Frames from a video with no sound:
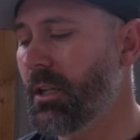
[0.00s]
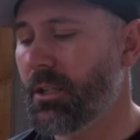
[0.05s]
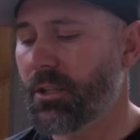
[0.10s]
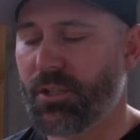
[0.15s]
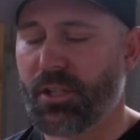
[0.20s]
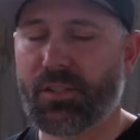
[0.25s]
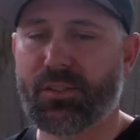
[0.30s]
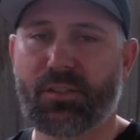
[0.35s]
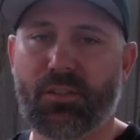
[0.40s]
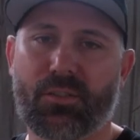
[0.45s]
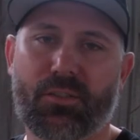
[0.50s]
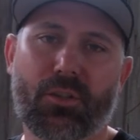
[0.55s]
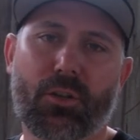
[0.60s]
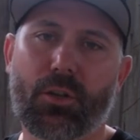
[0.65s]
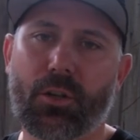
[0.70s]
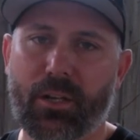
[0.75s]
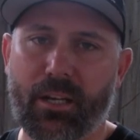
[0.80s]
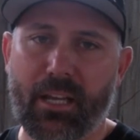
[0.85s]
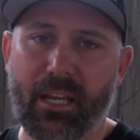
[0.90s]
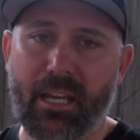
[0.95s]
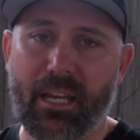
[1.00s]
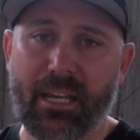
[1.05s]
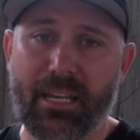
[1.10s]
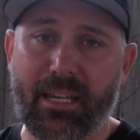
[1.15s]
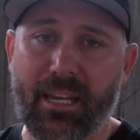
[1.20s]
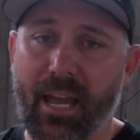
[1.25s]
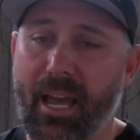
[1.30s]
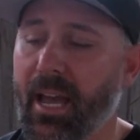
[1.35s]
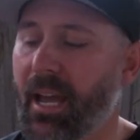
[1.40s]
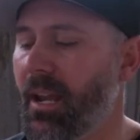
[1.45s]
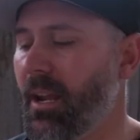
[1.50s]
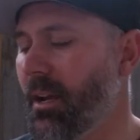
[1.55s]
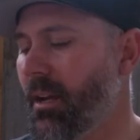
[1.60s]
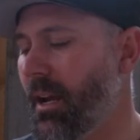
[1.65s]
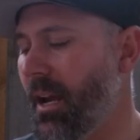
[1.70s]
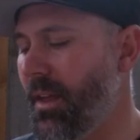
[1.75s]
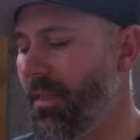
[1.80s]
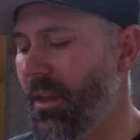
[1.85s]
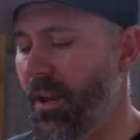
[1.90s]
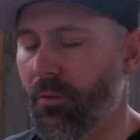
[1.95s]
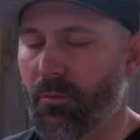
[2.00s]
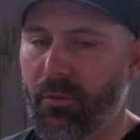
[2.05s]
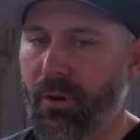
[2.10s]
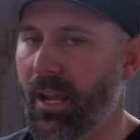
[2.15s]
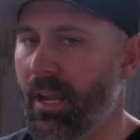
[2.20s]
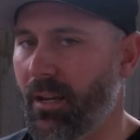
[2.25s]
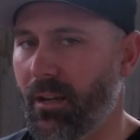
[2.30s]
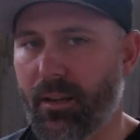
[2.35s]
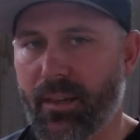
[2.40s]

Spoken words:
just to suit an EK, and they're red.